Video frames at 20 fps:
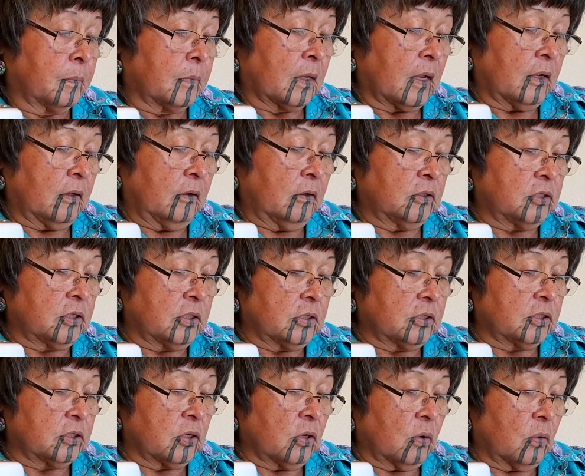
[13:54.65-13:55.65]
I used to
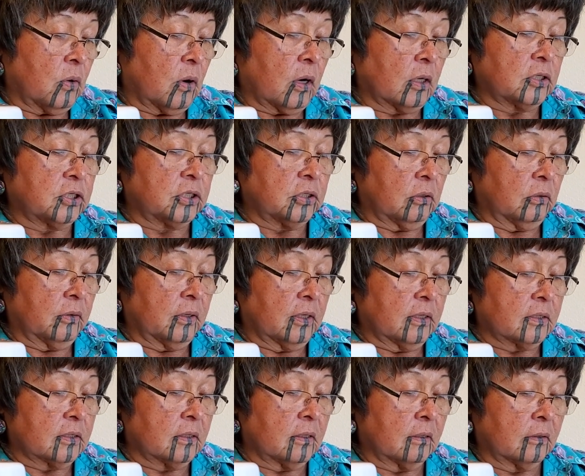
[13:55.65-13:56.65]
sew our
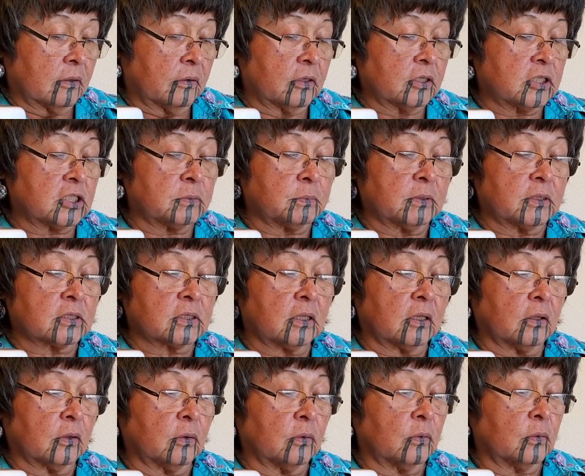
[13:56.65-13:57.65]
children's Christmas
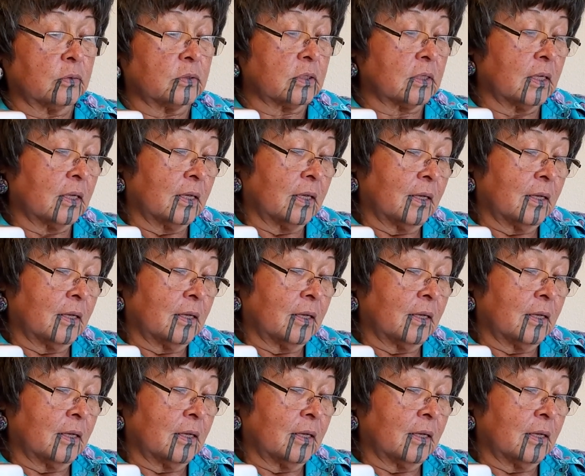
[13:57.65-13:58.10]
clothes.